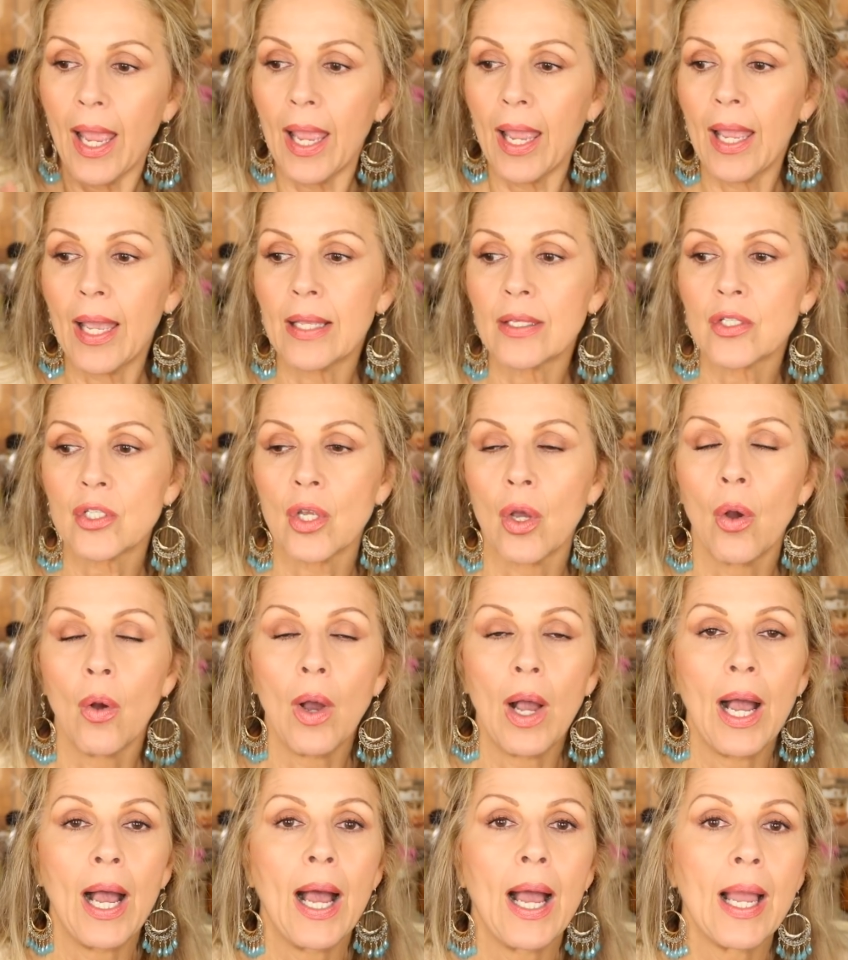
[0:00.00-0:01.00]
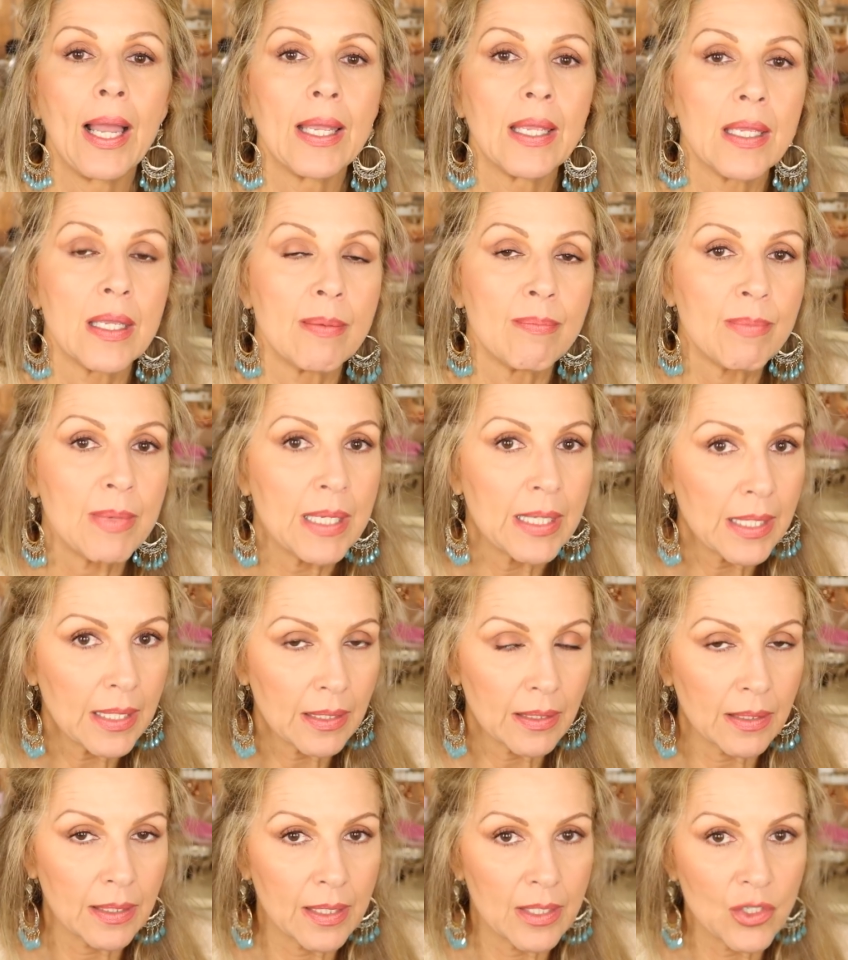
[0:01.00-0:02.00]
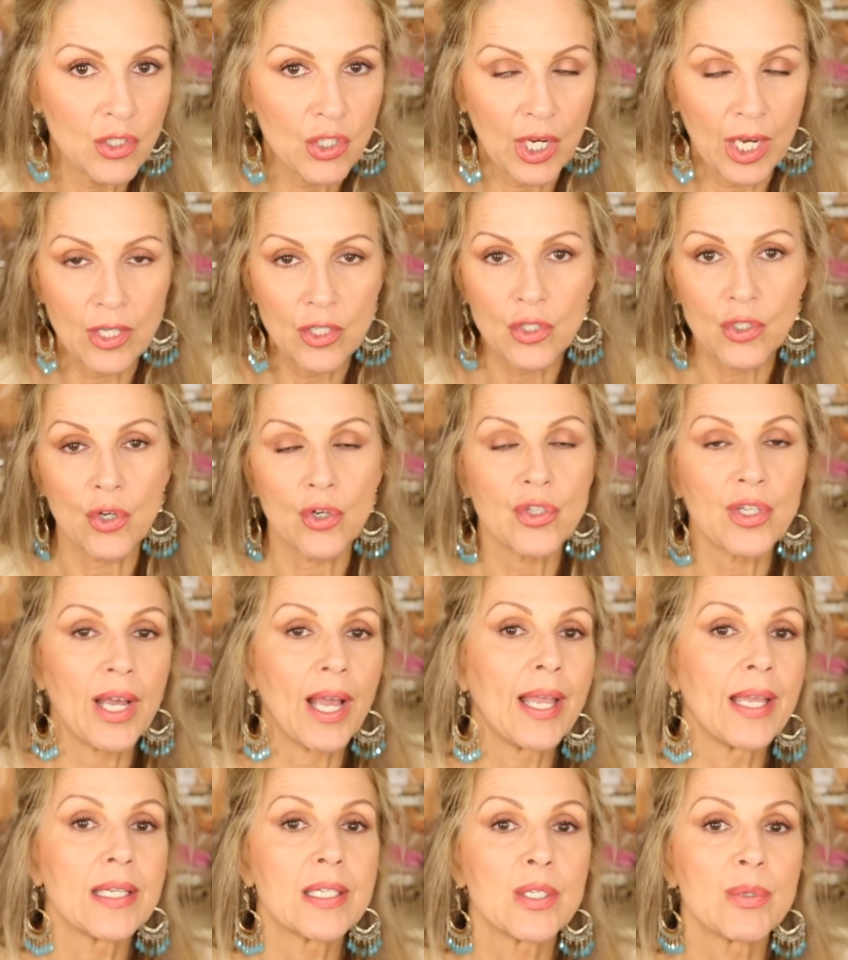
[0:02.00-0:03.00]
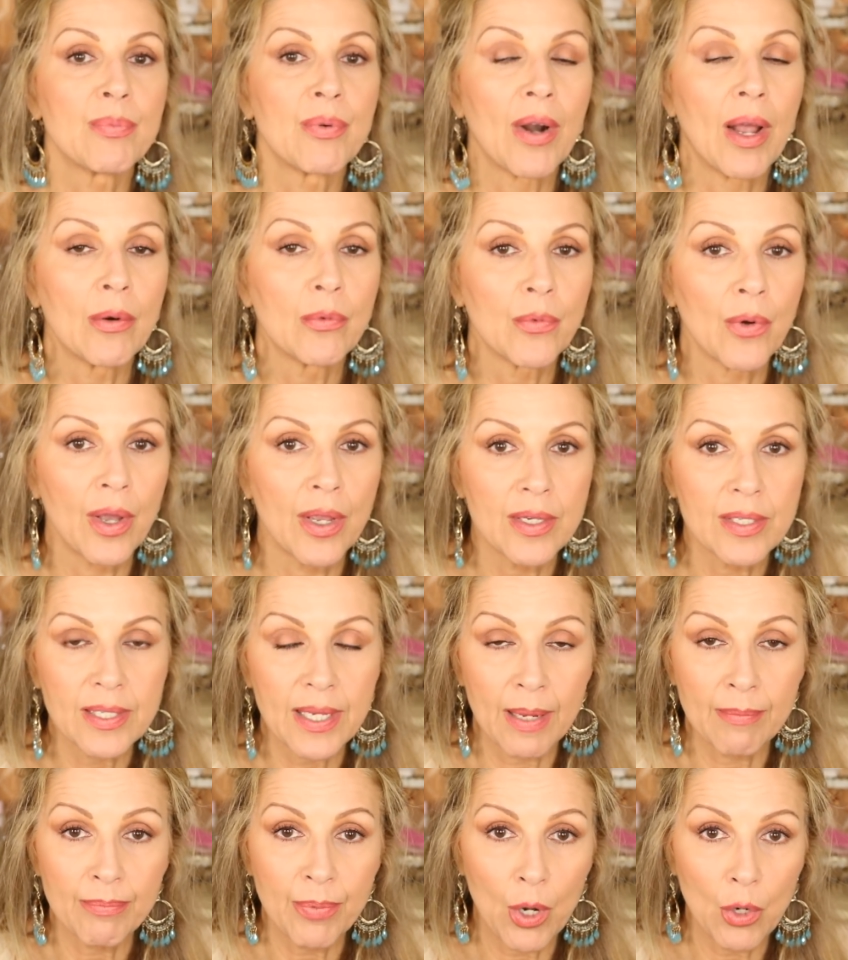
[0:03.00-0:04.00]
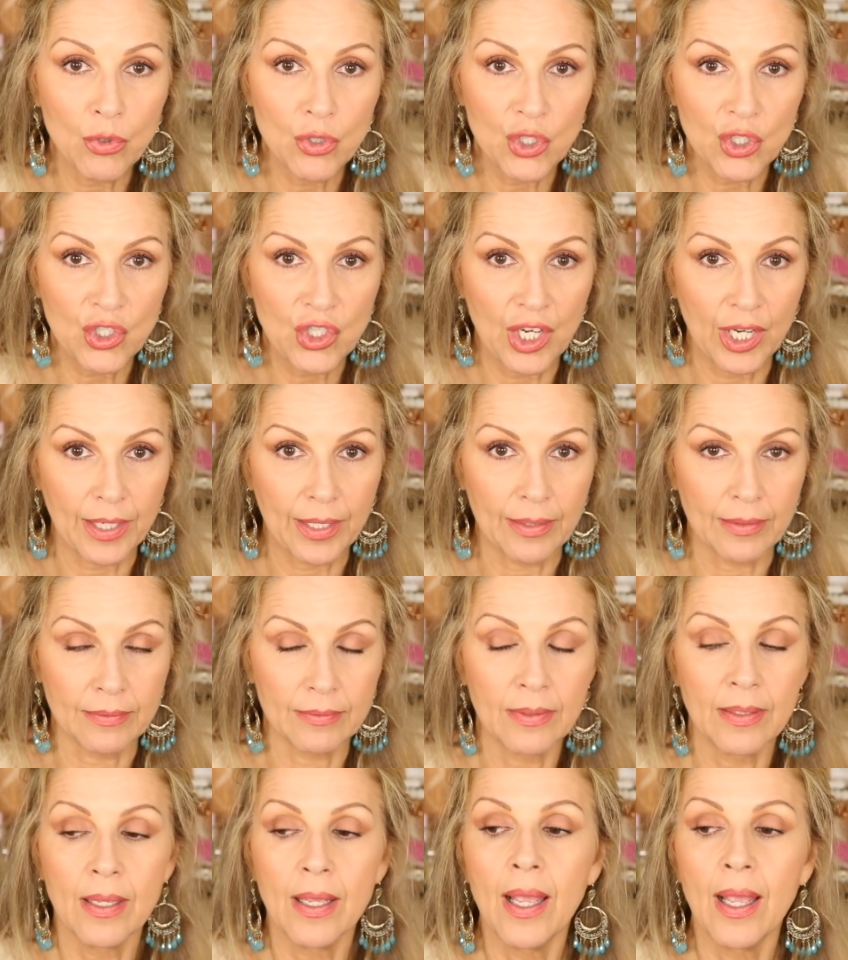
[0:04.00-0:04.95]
And so I immediately changed her diet to brown rice and poached chicken.